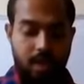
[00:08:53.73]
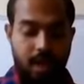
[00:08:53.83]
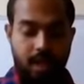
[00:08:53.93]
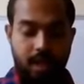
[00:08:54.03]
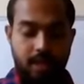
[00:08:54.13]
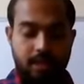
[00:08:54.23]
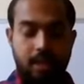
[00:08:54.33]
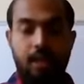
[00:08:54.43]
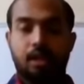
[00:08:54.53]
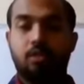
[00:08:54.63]

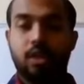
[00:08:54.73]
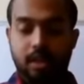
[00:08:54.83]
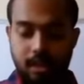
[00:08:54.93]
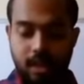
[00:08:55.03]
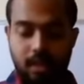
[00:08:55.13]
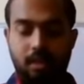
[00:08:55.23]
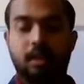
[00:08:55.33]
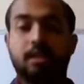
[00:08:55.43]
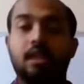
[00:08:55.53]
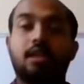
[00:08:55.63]
Agriculture Education Day,
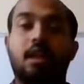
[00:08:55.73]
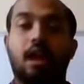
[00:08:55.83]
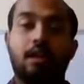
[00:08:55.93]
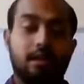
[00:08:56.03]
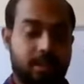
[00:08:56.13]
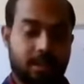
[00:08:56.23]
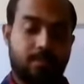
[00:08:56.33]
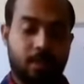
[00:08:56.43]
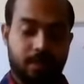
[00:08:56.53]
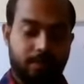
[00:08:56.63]
that is the 3rd
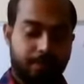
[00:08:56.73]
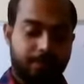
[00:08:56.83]
December.